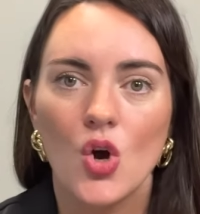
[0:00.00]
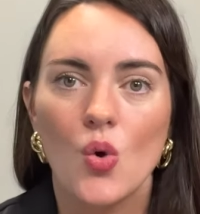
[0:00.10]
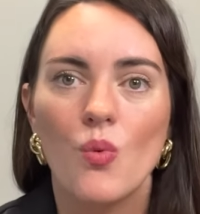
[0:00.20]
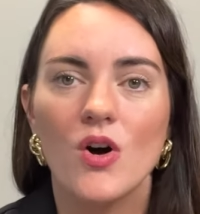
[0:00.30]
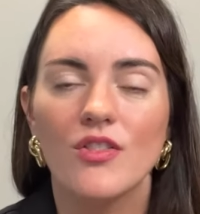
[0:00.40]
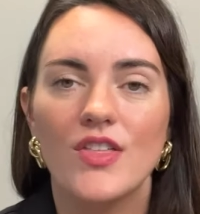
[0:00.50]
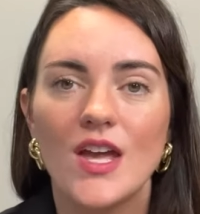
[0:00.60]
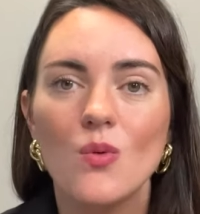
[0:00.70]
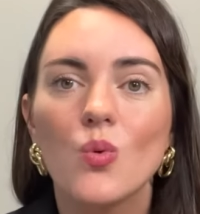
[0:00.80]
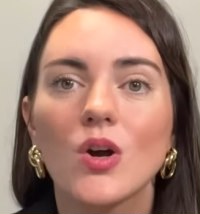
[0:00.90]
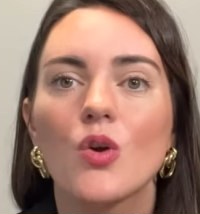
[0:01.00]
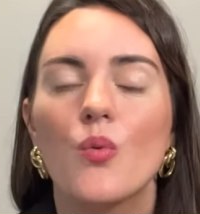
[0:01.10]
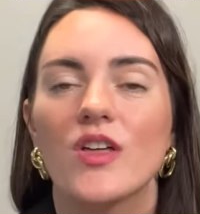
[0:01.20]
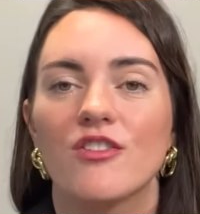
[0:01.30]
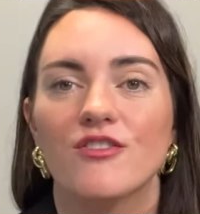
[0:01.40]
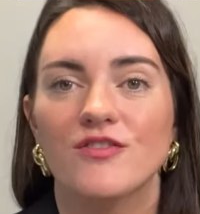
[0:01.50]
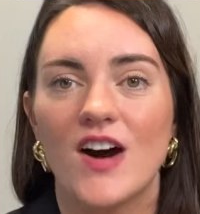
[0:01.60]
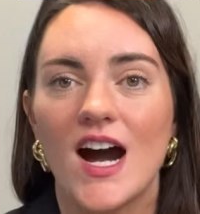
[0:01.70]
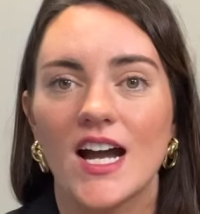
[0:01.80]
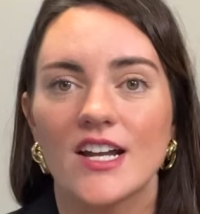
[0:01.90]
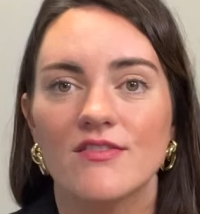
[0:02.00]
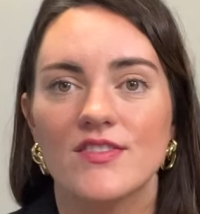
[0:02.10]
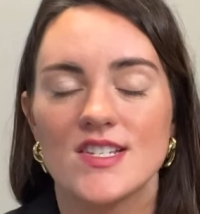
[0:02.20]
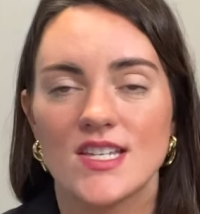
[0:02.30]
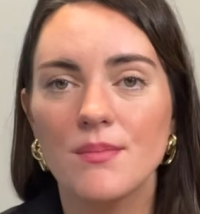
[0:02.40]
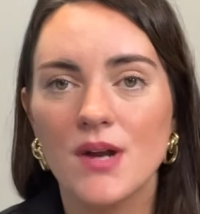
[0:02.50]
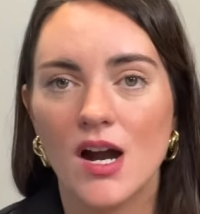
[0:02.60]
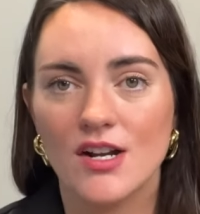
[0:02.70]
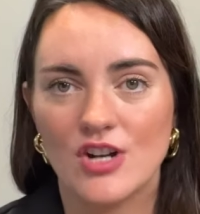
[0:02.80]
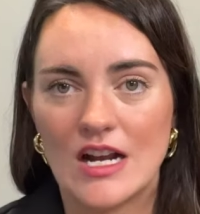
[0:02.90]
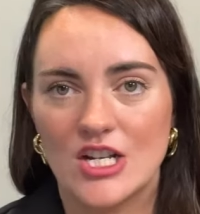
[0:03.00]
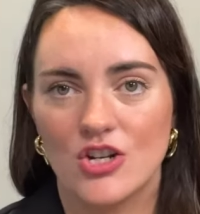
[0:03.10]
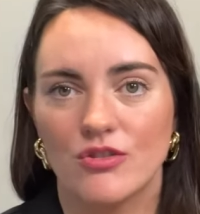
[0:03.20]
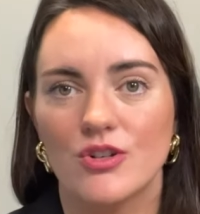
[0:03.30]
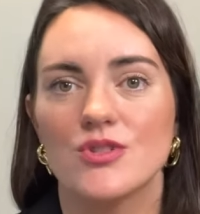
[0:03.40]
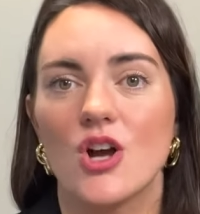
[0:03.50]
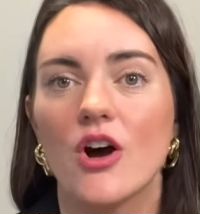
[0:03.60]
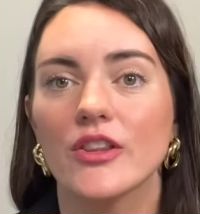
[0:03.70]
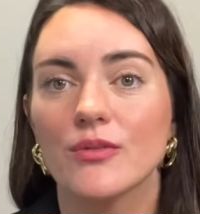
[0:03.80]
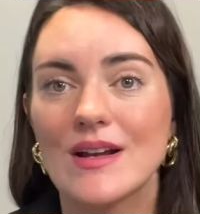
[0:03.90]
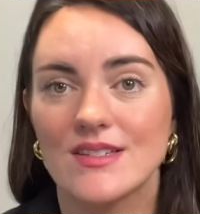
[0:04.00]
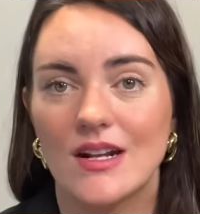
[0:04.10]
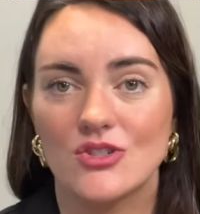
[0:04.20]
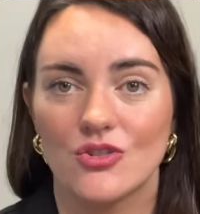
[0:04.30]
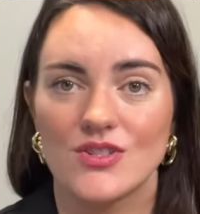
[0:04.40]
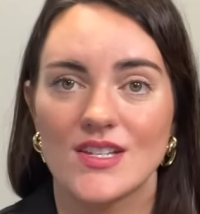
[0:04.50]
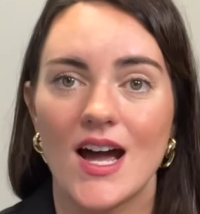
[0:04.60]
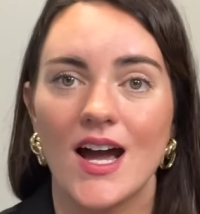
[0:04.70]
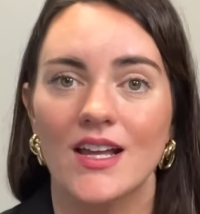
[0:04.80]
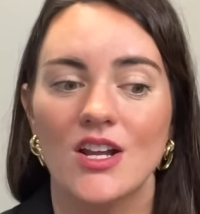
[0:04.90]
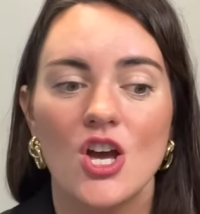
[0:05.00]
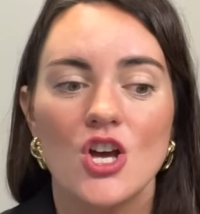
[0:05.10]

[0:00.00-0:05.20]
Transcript: Well, they work with 5 subcontracting crews on the residential side.